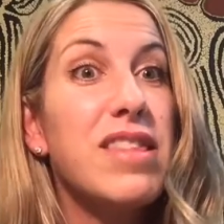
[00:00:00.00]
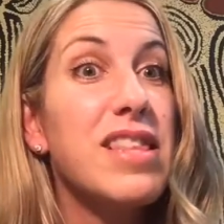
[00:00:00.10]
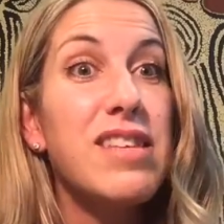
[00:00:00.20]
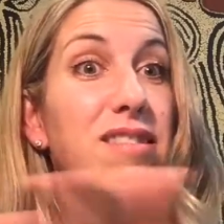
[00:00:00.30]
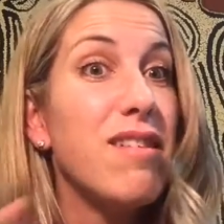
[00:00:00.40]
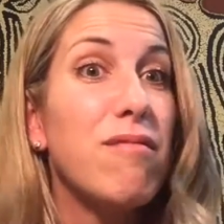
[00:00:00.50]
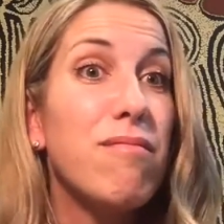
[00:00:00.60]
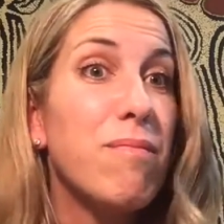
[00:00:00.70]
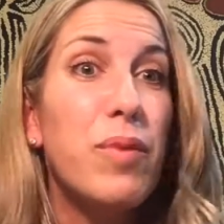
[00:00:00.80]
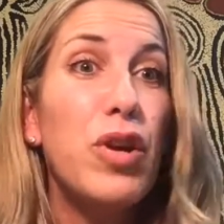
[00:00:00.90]
this
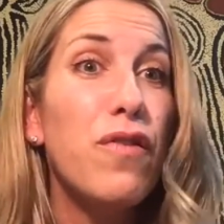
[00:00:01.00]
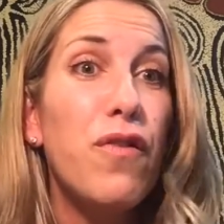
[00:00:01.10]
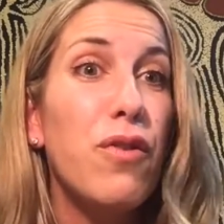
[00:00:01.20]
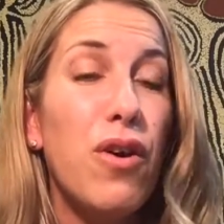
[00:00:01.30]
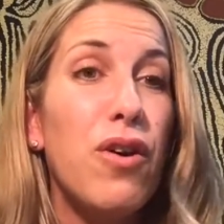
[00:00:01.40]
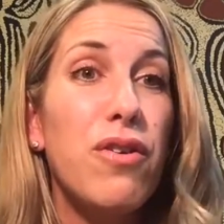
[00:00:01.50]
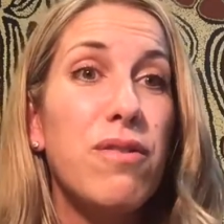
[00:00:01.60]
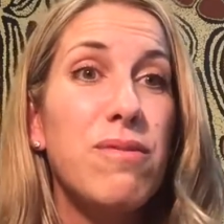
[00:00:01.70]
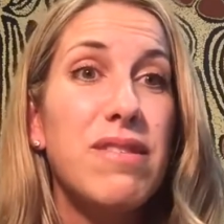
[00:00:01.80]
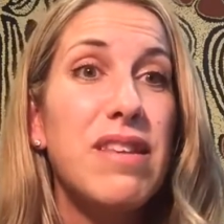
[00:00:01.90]
beautiful girl
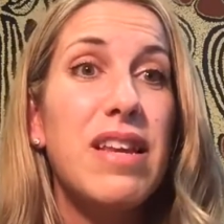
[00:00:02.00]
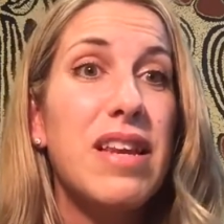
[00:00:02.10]
that was sitting